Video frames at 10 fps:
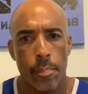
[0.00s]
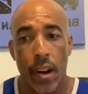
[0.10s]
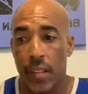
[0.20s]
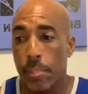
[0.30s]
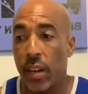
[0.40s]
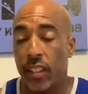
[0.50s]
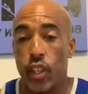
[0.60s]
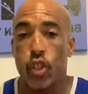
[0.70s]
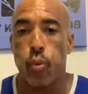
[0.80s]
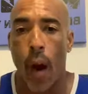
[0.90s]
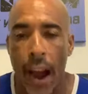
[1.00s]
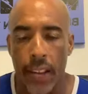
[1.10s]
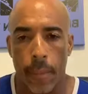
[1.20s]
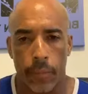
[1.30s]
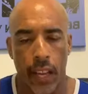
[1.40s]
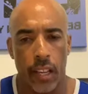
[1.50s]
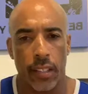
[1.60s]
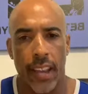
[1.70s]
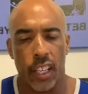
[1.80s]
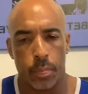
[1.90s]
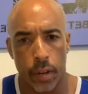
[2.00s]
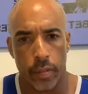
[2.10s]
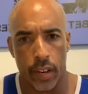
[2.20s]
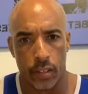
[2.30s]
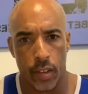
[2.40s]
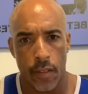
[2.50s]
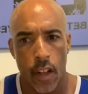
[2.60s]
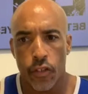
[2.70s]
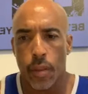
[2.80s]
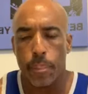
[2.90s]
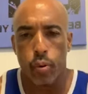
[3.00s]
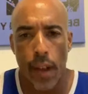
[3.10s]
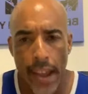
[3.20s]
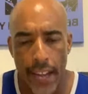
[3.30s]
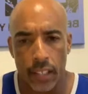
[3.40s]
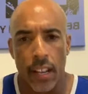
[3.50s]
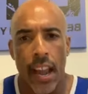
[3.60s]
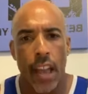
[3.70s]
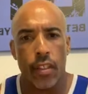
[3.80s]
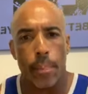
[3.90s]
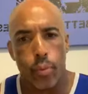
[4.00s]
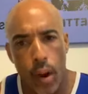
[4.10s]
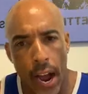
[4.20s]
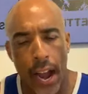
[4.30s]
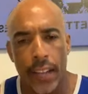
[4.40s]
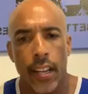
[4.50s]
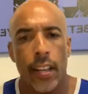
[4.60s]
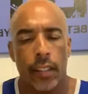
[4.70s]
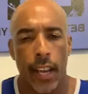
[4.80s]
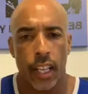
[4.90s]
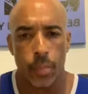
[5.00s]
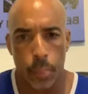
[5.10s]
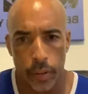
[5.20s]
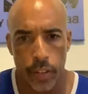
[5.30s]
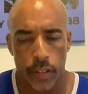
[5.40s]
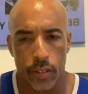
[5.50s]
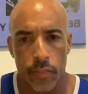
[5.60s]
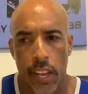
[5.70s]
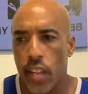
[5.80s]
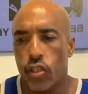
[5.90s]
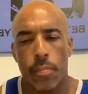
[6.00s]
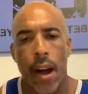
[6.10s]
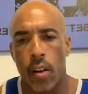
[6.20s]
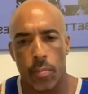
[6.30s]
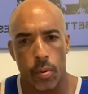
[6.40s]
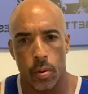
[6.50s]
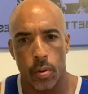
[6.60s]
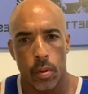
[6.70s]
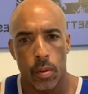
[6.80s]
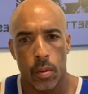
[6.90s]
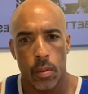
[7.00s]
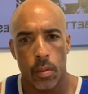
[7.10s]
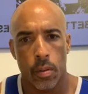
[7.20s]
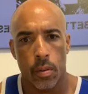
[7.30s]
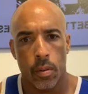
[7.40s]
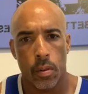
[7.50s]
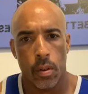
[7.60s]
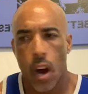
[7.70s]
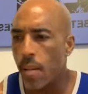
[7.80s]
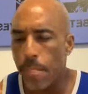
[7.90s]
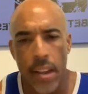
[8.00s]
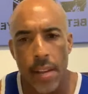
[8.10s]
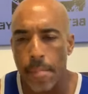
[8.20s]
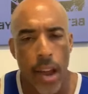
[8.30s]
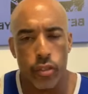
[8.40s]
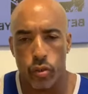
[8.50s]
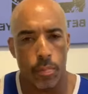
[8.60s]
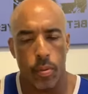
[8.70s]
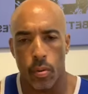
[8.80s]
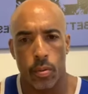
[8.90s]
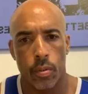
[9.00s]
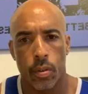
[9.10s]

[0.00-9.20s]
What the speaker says: But the triumph they experienced, the praise and the pride they experienced, insurmountable, immeasurable.